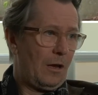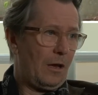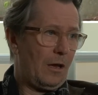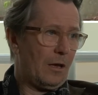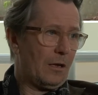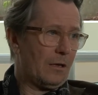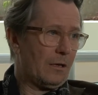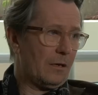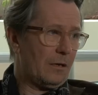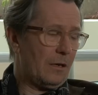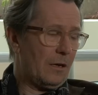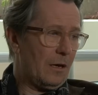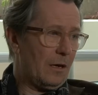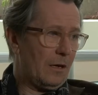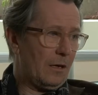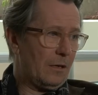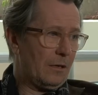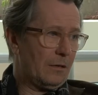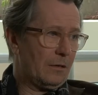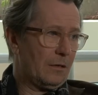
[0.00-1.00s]
and
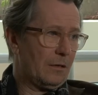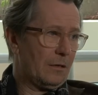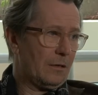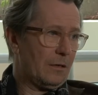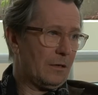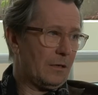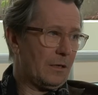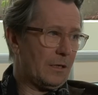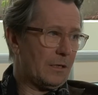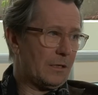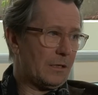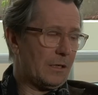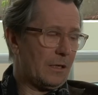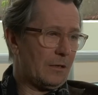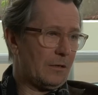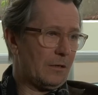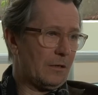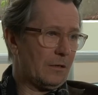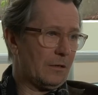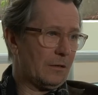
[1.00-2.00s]
uh, and he
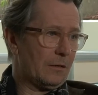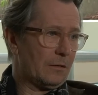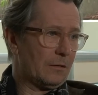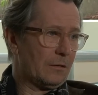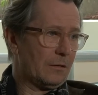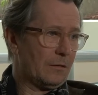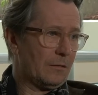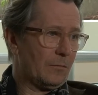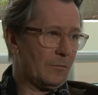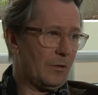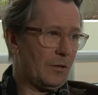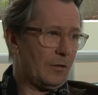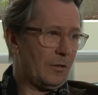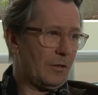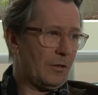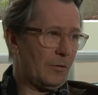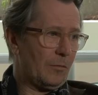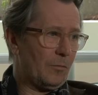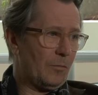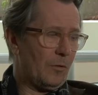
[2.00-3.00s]
said, uh, well, you
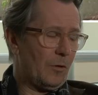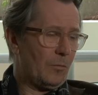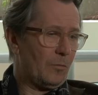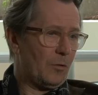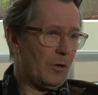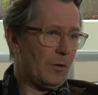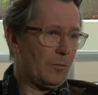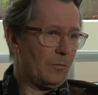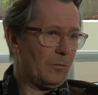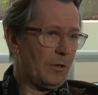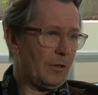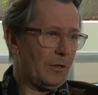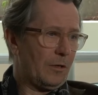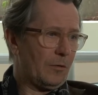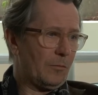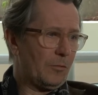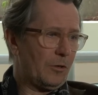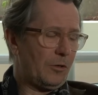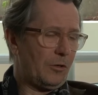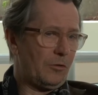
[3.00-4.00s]
know, what, what, you
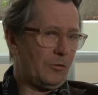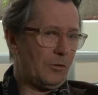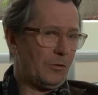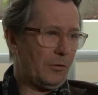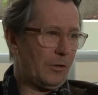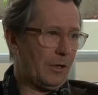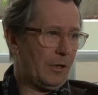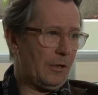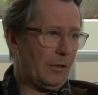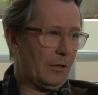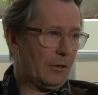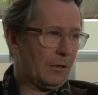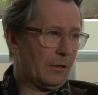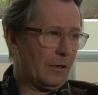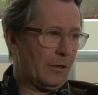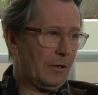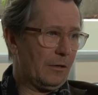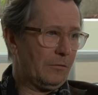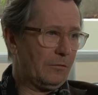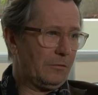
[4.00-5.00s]
know, what you doing here?
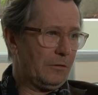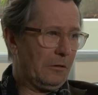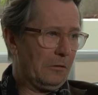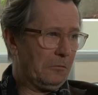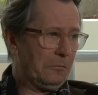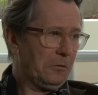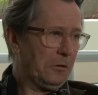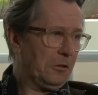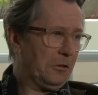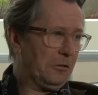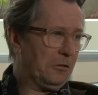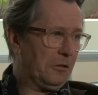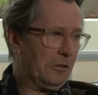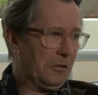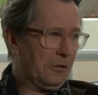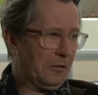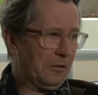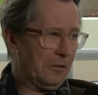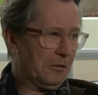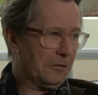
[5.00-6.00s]
Kind of, you know, what you
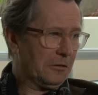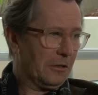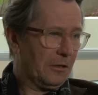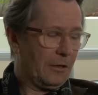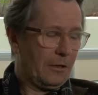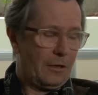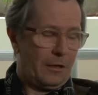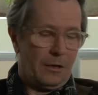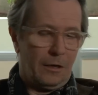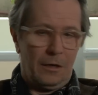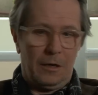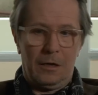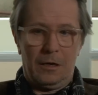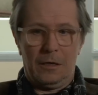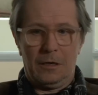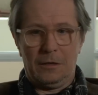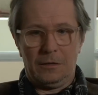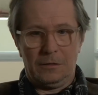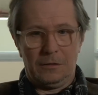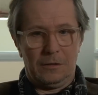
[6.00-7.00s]
doing here?
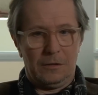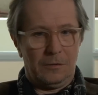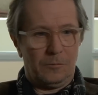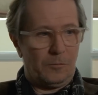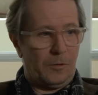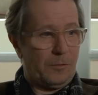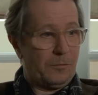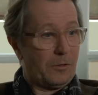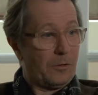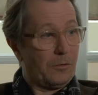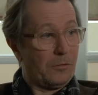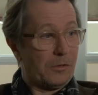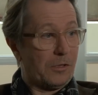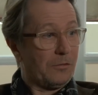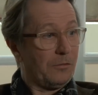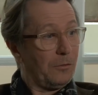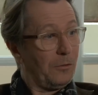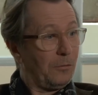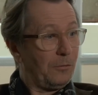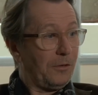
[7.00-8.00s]
And uh, we were, of
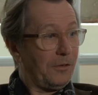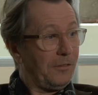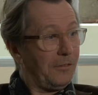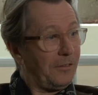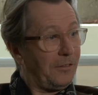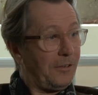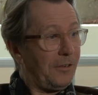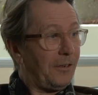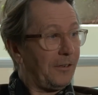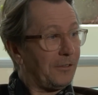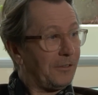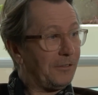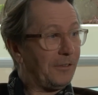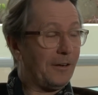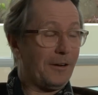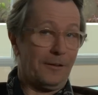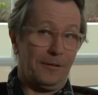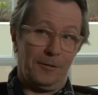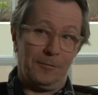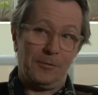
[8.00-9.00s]
course, all in the theatre,
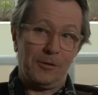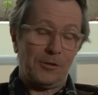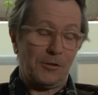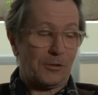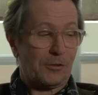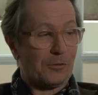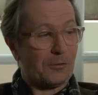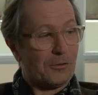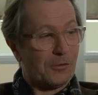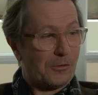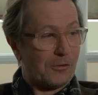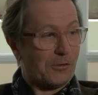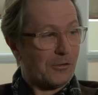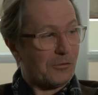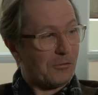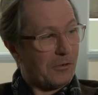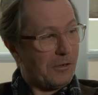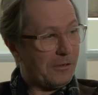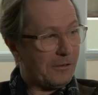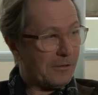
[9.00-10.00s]
darling. We're just across the
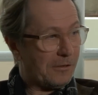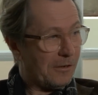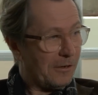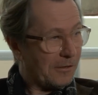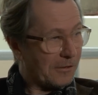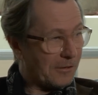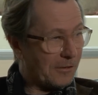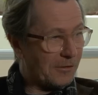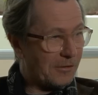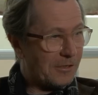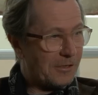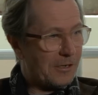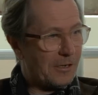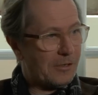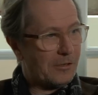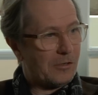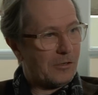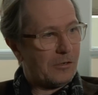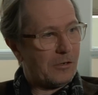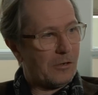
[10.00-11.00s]
street at the Glasgow
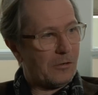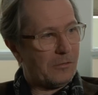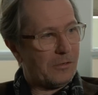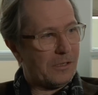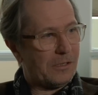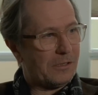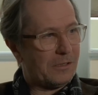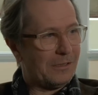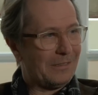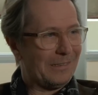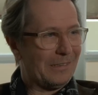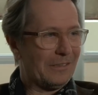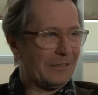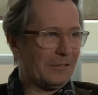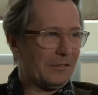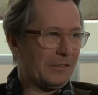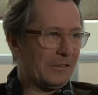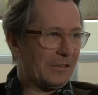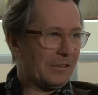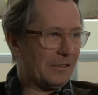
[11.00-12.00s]
Citz, you know. And he said, oh,
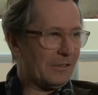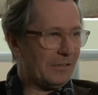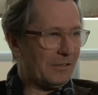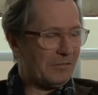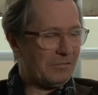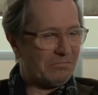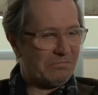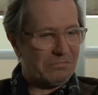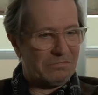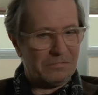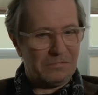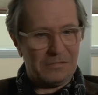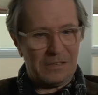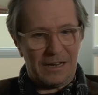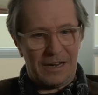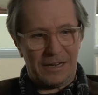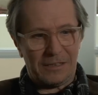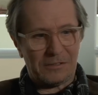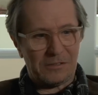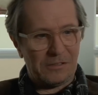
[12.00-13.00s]
you said you
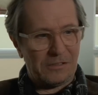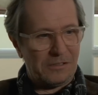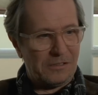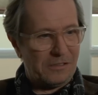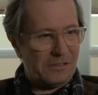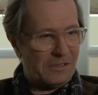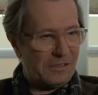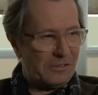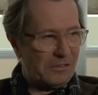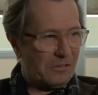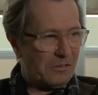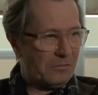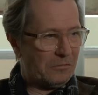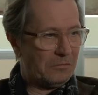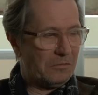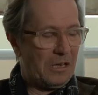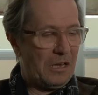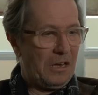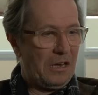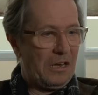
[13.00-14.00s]
actors. He said you're
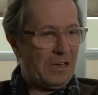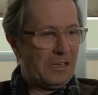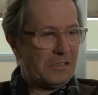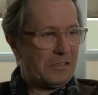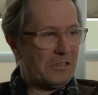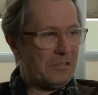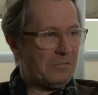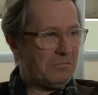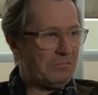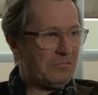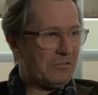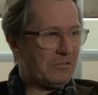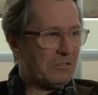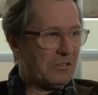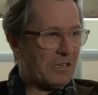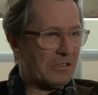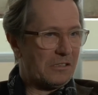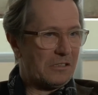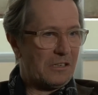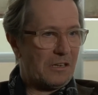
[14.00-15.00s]
sort of
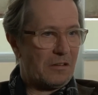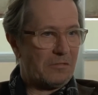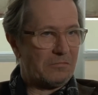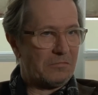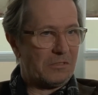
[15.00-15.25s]
dressing up